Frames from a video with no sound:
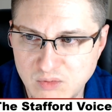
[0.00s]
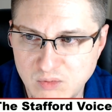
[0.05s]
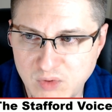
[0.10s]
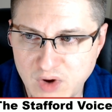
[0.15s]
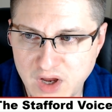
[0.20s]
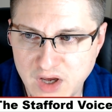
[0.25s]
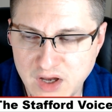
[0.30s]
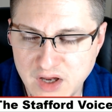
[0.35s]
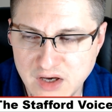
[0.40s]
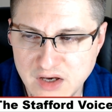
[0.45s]

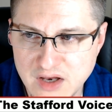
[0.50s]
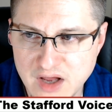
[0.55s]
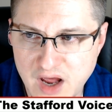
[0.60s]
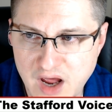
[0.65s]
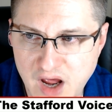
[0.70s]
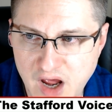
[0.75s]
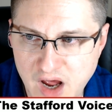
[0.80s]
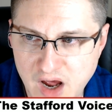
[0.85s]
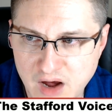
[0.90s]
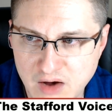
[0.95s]
we need to
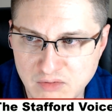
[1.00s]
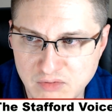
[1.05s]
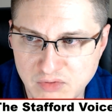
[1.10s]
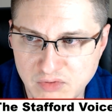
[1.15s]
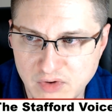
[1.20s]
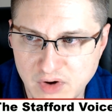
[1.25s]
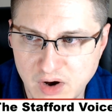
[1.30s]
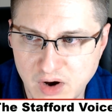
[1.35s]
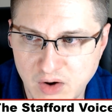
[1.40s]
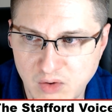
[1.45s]

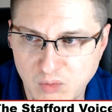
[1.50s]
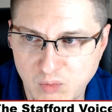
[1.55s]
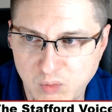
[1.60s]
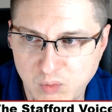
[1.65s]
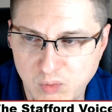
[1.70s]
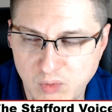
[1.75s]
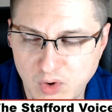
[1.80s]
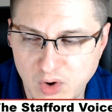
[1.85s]
have a